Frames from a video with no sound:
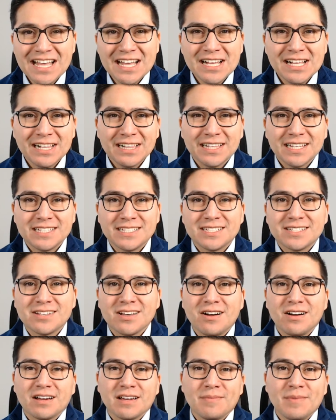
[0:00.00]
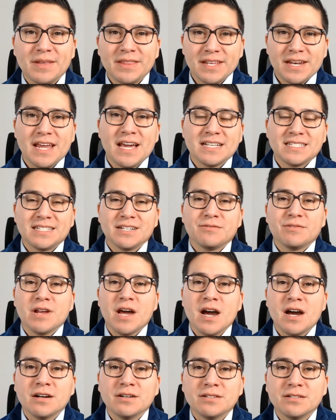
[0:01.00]
Let's talk about the Nasdaq
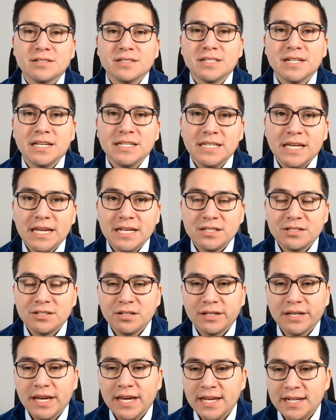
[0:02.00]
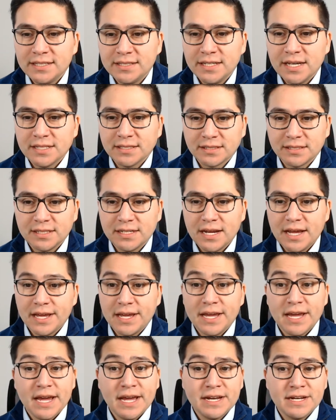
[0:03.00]
100. It took a hit
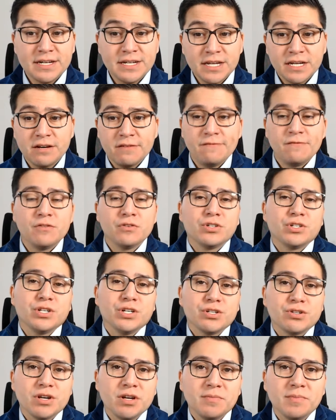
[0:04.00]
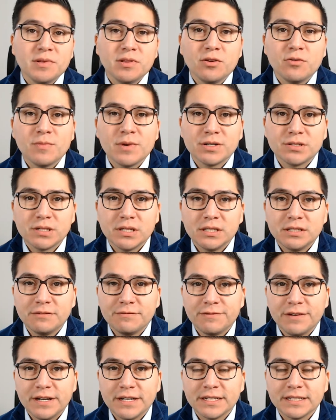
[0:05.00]
yesterday and did unfortunately trade below my
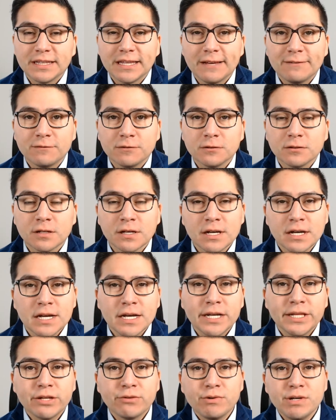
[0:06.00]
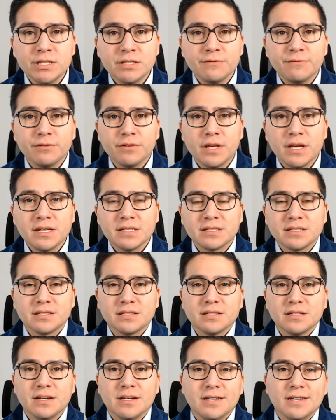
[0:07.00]
trend-defining level. The reason for this?
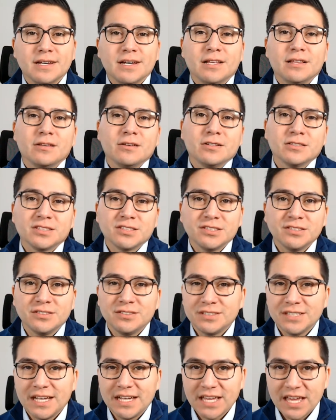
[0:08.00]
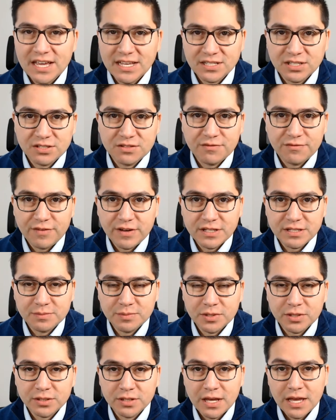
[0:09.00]
A lawsuit against
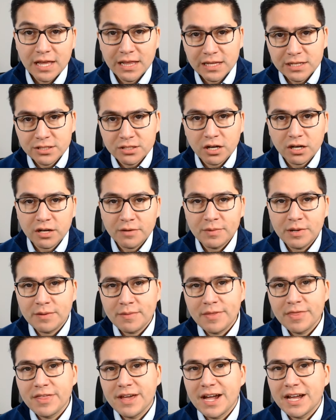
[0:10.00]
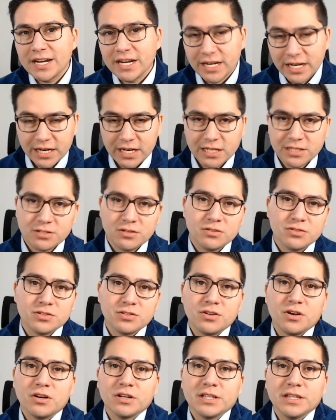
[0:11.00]
Facebook. Let's talk a bit about that, and let's also
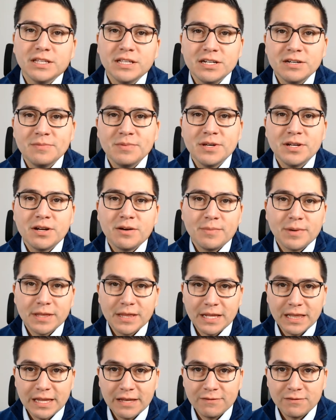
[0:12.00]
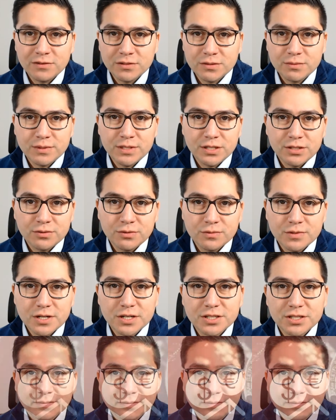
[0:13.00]
talk a little bit about the levels we need to watch.